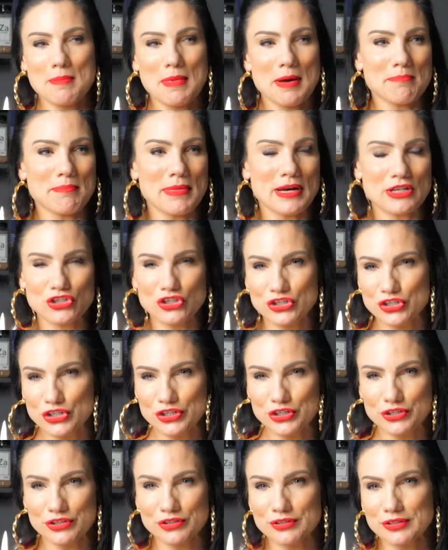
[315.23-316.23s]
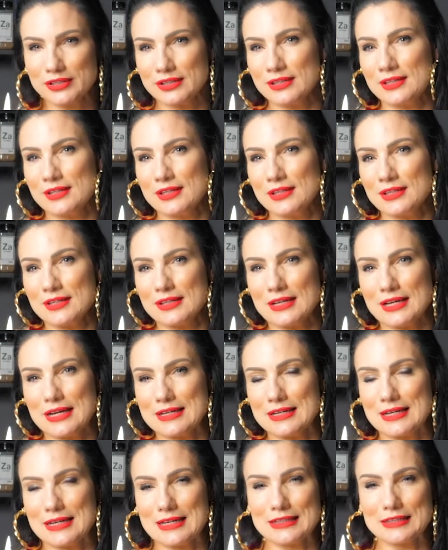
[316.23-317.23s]
mustard,
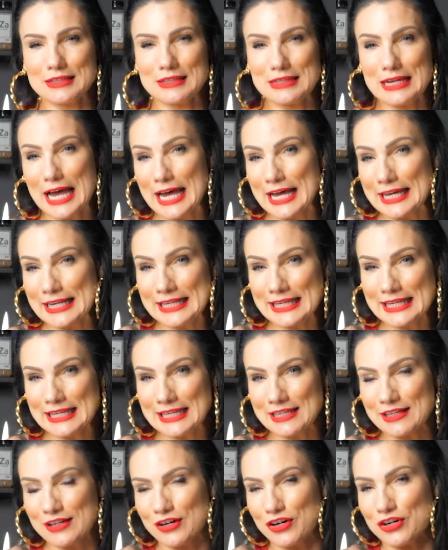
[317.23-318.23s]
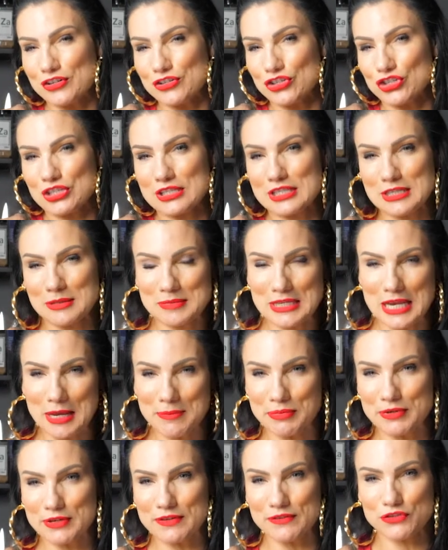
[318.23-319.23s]
honey or some
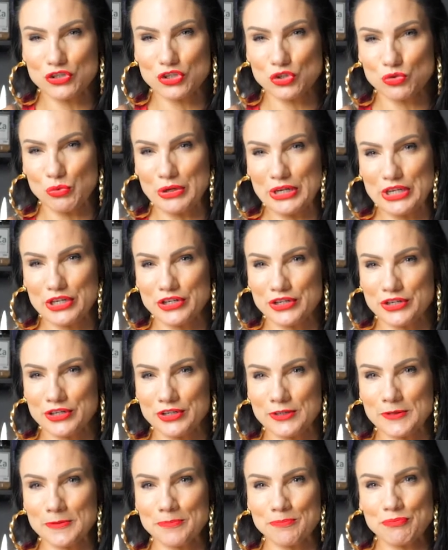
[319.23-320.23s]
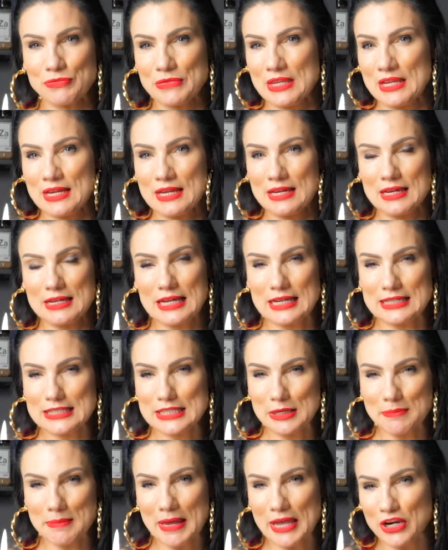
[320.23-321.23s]
type of sweetener,
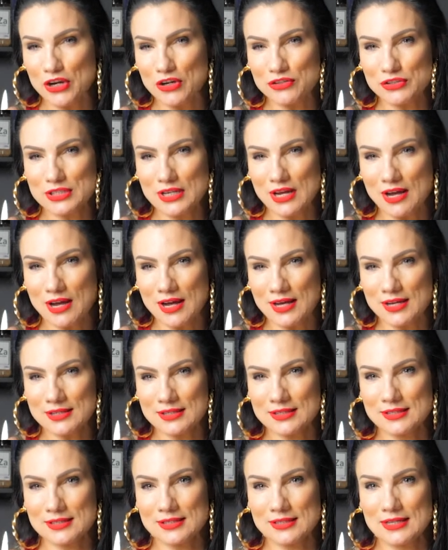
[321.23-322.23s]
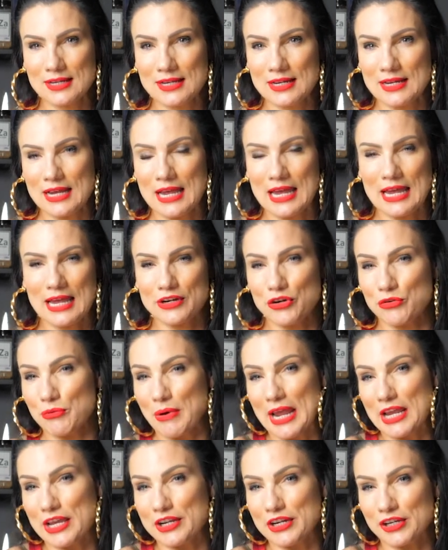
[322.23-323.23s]
tomato sauce, and
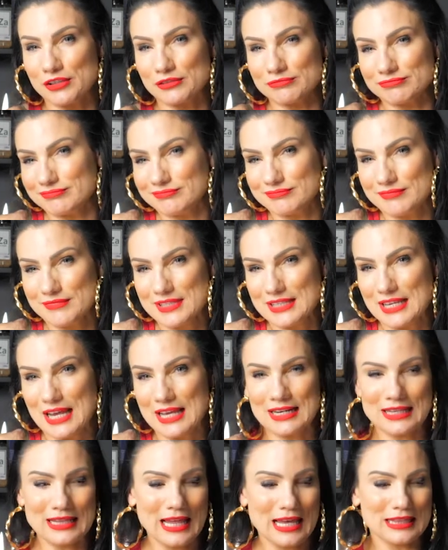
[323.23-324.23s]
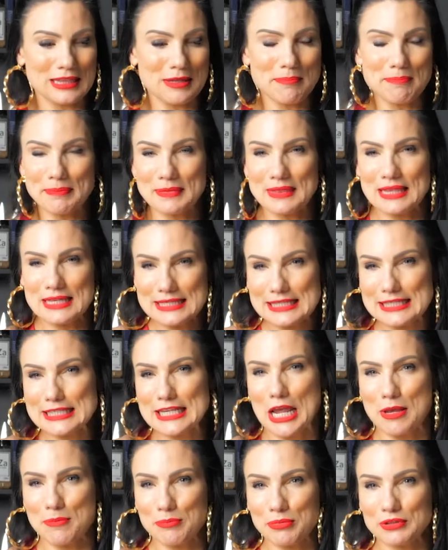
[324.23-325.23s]
oregano. It's kind of like the
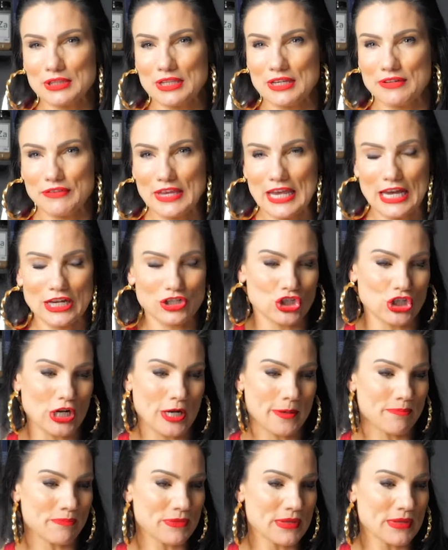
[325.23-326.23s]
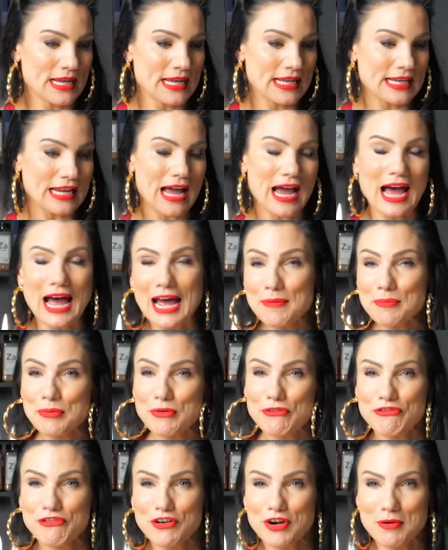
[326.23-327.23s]
staple of ketchup. Now I
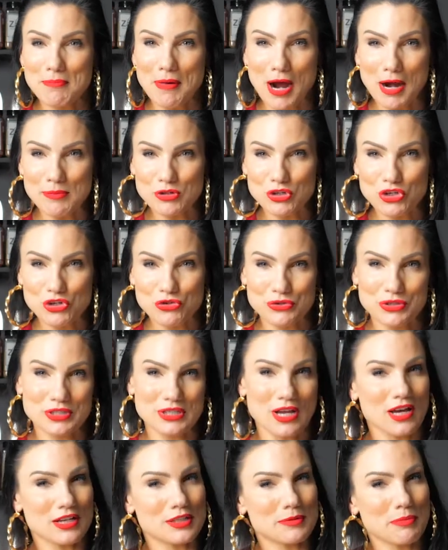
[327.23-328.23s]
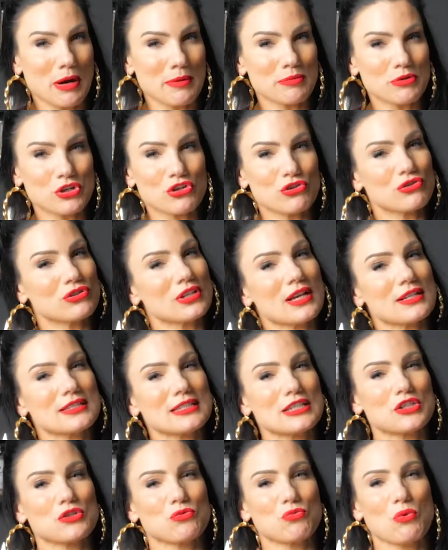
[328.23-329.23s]
prefer barbecue sauce. Barbecue sauce
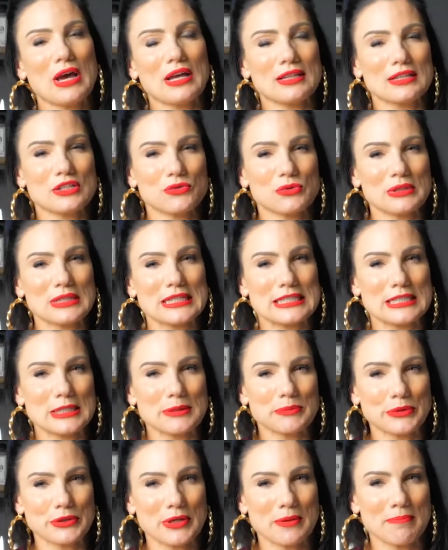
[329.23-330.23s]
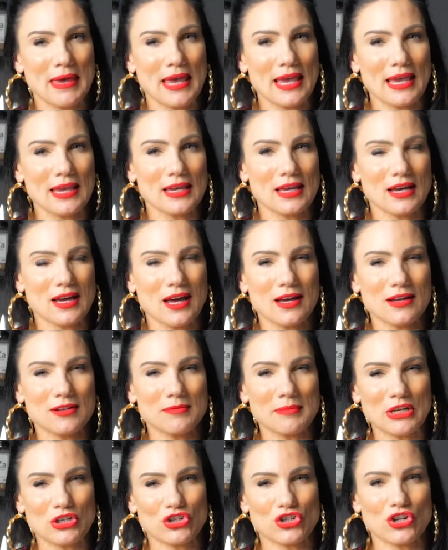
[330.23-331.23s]
as well is really simple to make. I'll
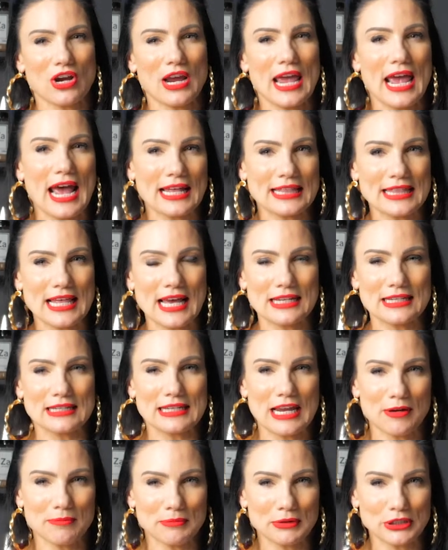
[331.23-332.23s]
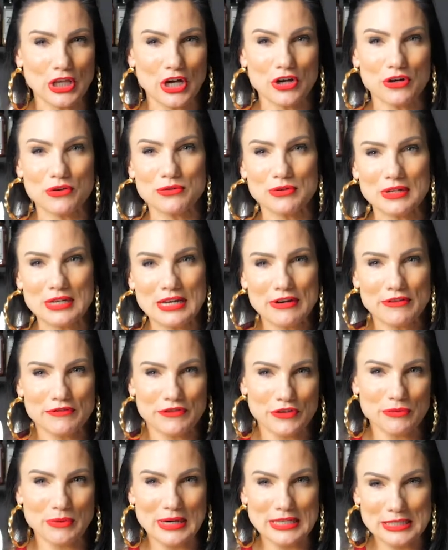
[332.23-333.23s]
make sure I add that down below
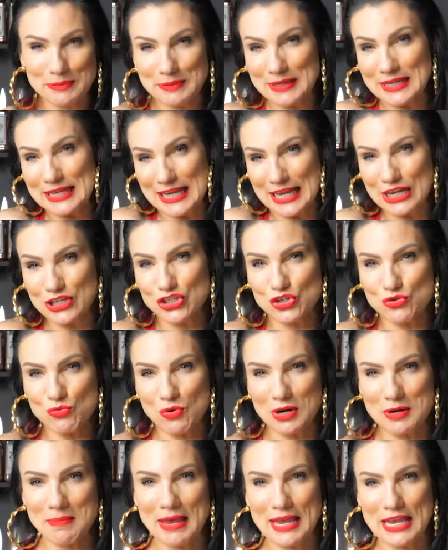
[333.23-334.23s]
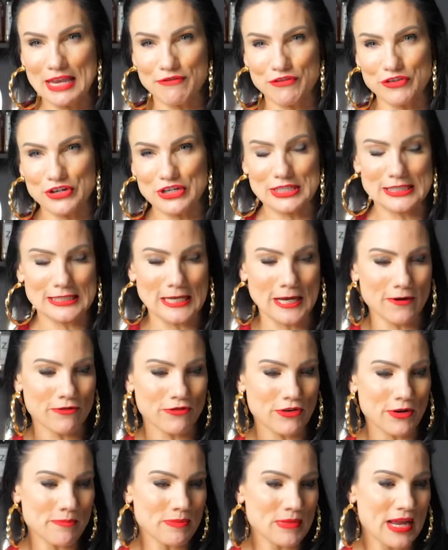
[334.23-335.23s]
for the recipe in case you want to make it for yourself.
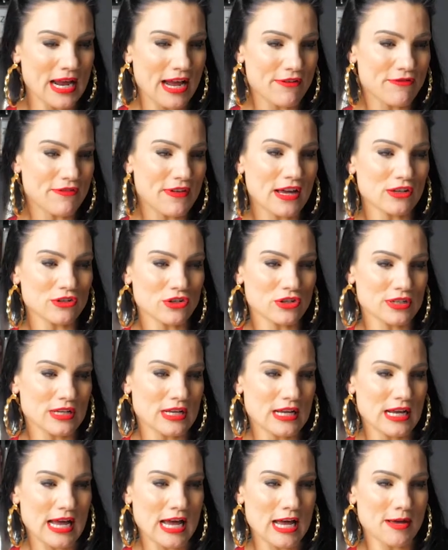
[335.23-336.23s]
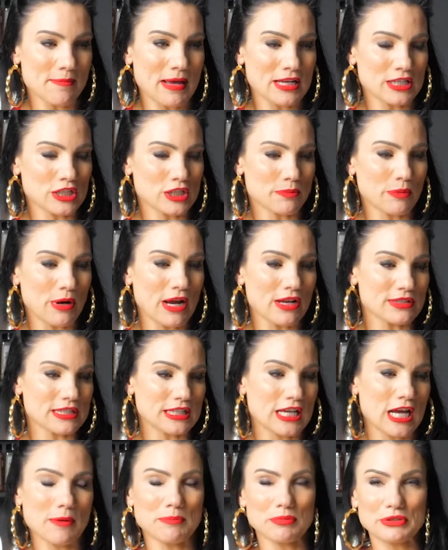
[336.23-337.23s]
I found at Sprouts a
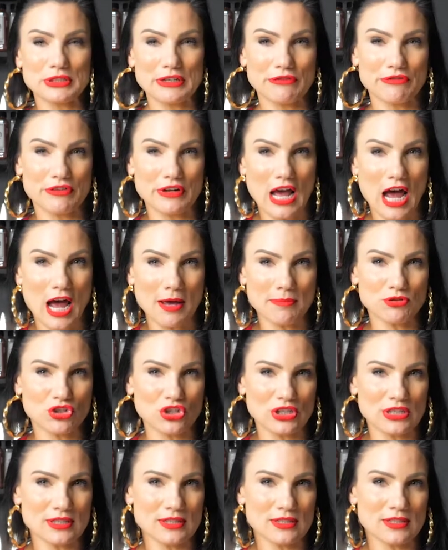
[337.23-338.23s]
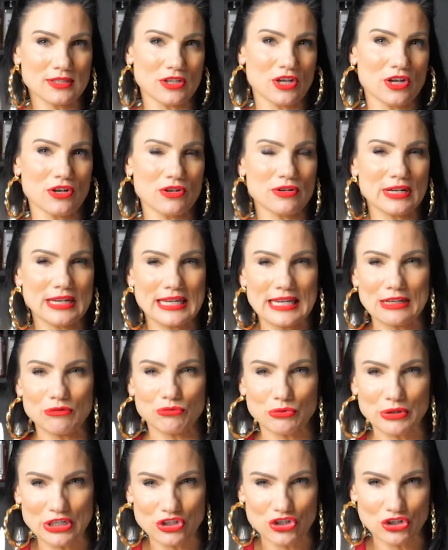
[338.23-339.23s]
couple different options. So again,
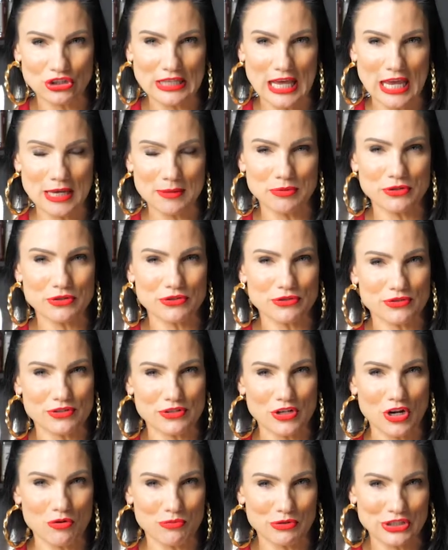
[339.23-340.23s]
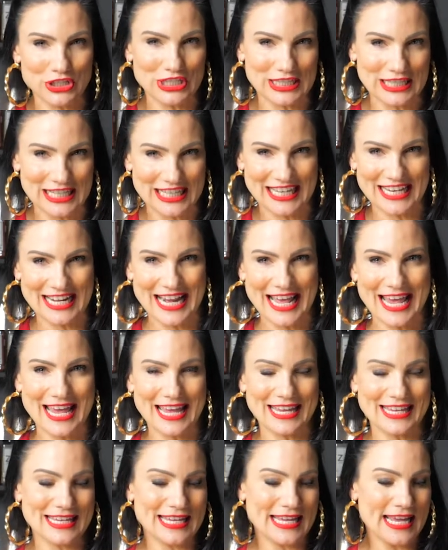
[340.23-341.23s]
read your labels, know what you're looking
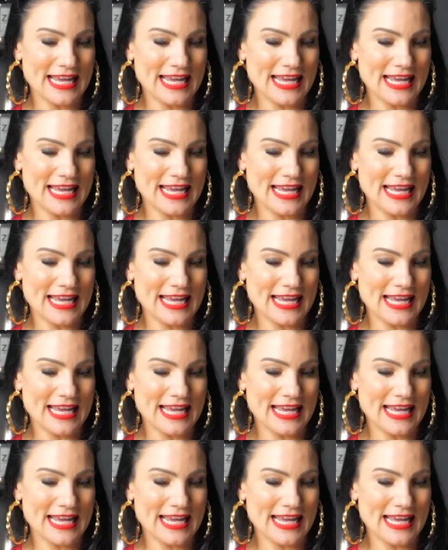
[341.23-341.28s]
at.